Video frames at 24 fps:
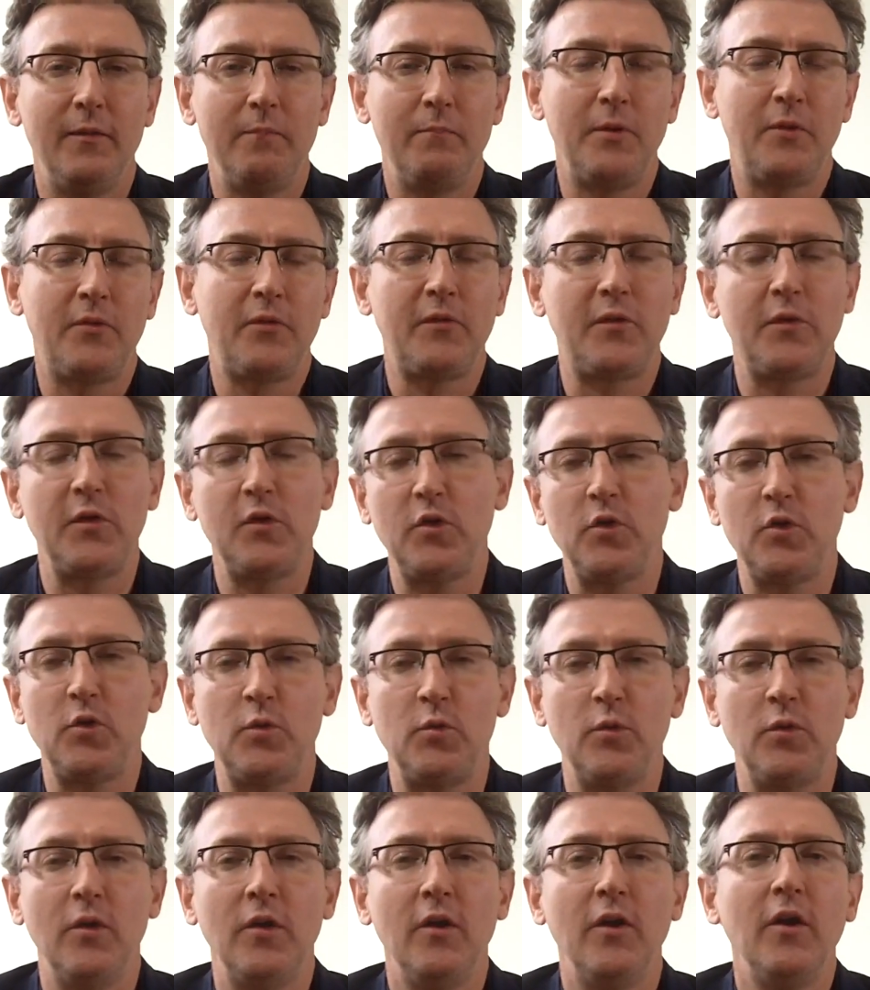Number
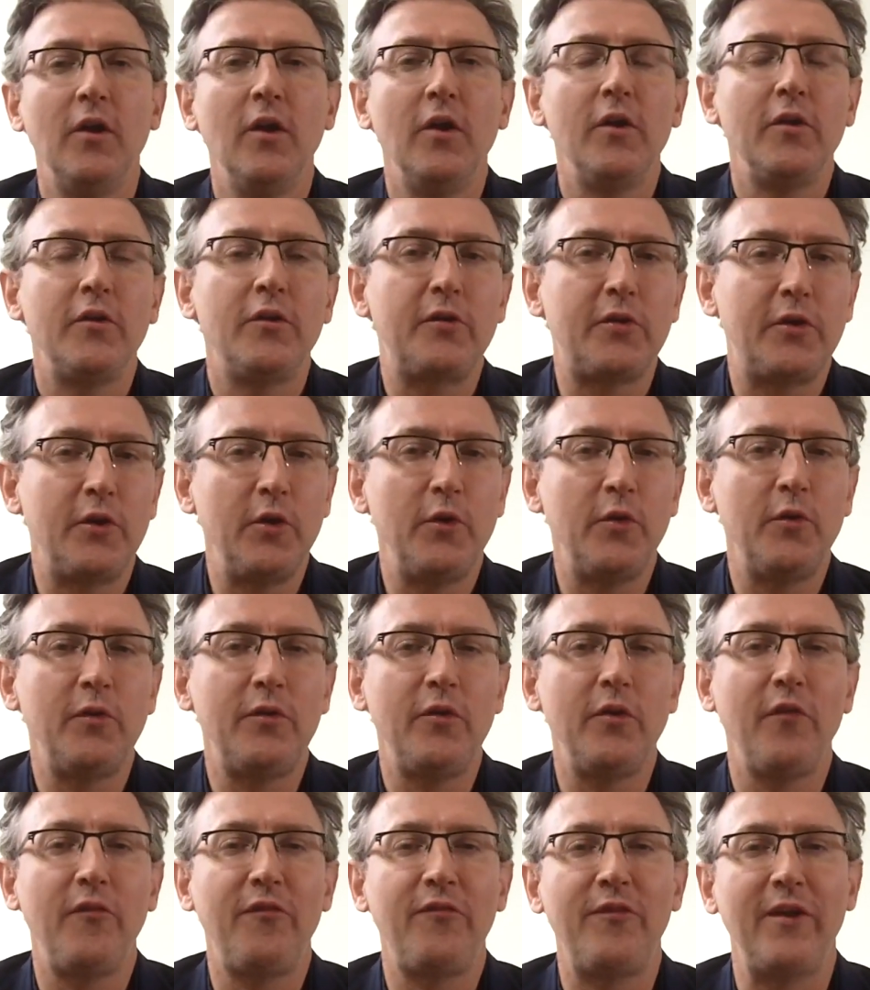two,
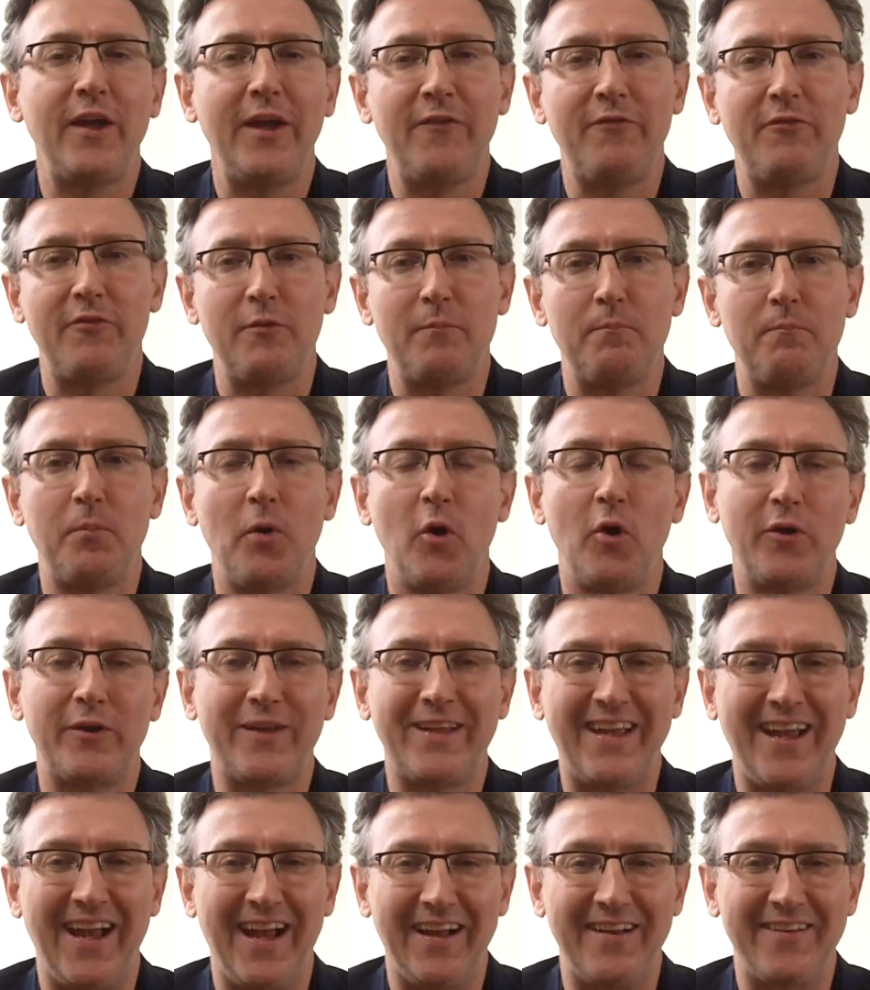choose your favorite
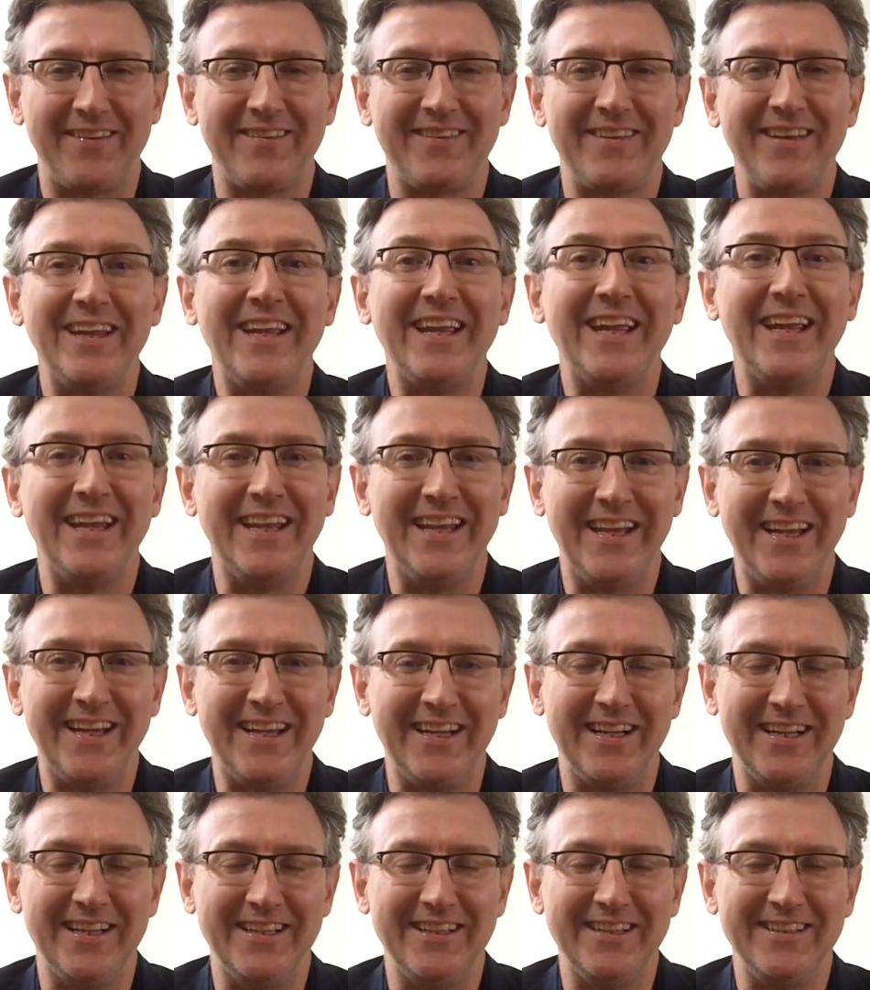podcast in
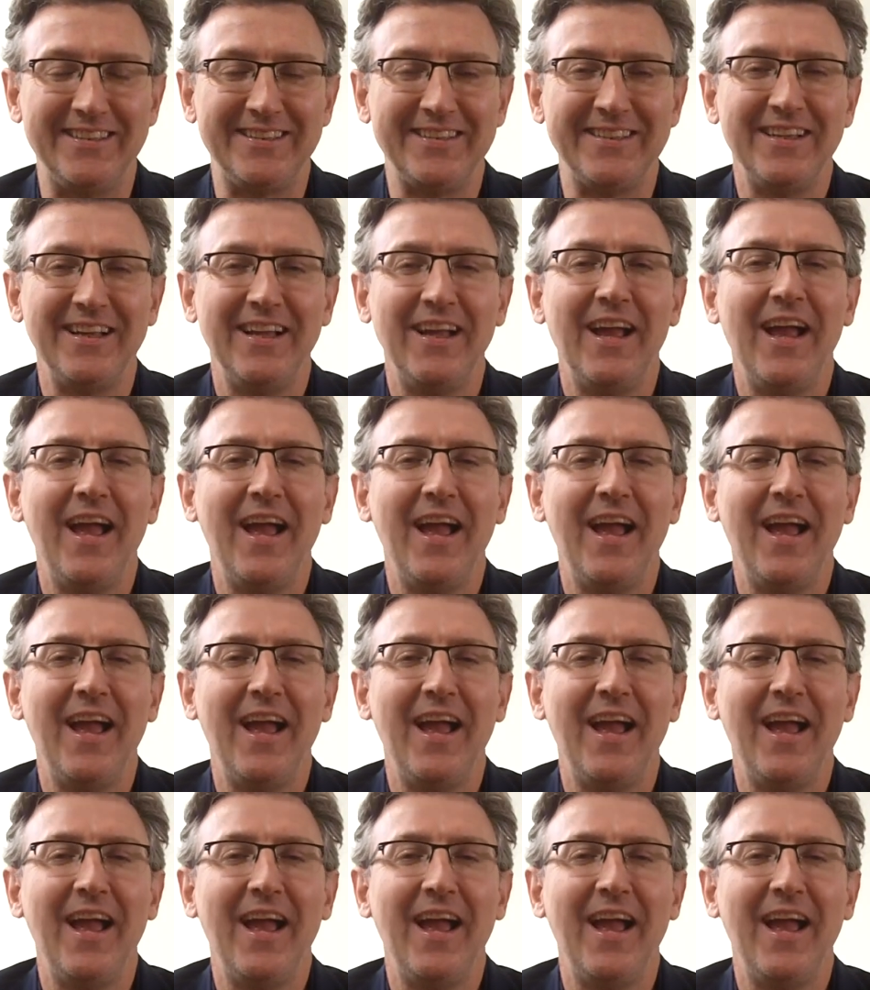English